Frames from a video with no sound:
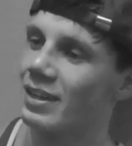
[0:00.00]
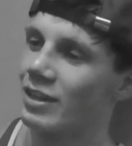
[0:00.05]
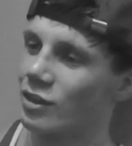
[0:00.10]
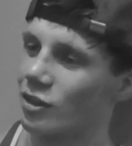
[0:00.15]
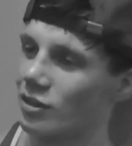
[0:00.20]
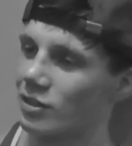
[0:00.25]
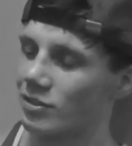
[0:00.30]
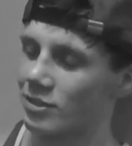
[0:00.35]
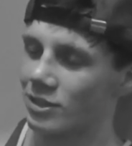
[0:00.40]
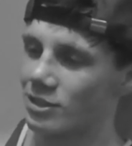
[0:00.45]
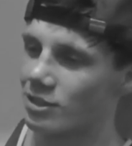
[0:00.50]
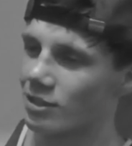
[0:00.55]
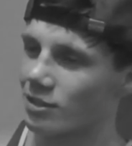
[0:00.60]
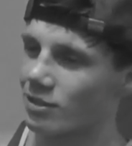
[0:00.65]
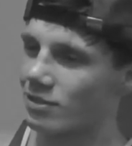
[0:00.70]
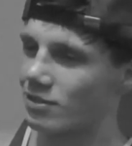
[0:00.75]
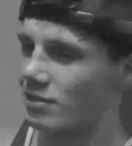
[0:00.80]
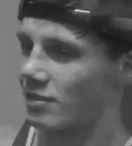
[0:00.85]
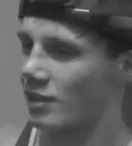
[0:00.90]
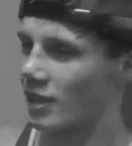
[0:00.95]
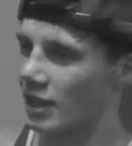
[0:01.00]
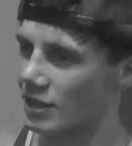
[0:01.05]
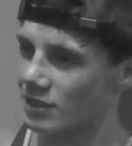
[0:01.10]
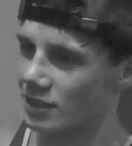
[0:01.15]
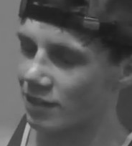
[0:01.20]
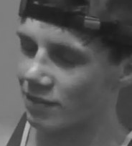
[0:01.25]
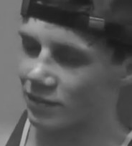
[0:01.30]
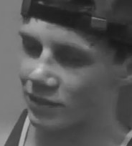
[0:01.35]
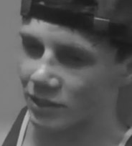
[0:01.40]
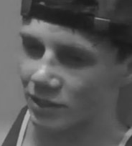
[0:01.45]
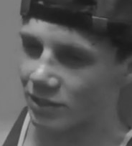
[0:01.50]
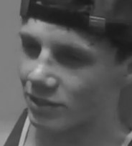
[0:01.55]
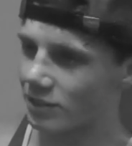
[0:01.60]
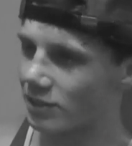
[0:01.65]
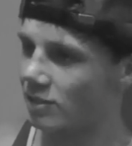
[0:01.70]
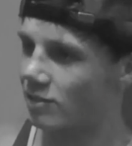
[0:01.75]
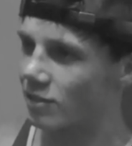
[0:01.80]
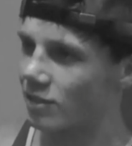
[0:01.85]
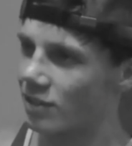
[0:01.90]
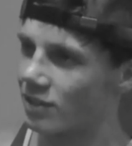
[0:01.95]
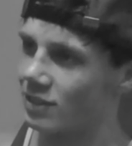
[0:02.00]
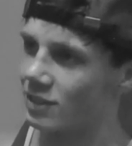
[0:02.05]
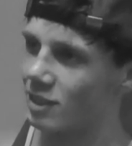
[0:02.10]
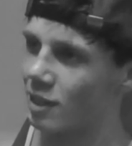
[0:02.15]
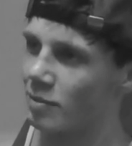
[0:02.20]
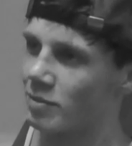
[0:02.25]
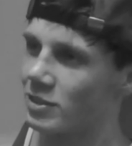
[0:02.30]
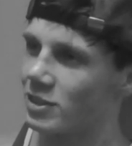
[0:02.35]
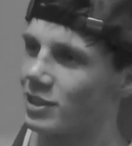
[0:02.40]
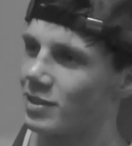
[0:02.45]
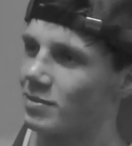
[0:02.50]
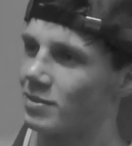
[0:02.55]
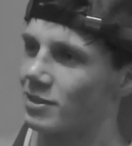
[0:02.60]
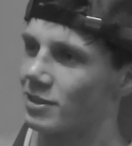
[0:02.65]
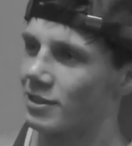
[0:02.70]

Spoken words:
Got the result. That's definitely good news for going to the championships.